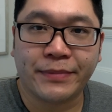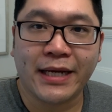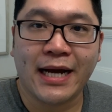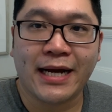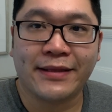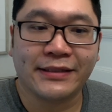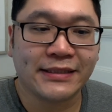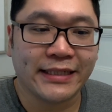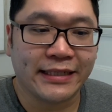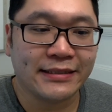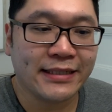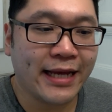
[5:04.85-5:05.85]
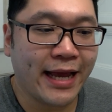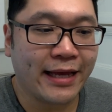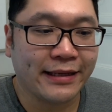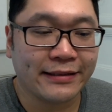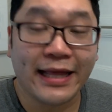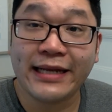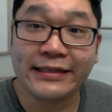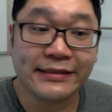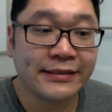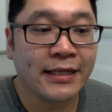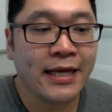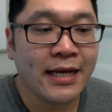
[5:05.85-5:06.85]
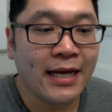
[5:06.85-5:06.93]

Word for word: behind the scent, and that is,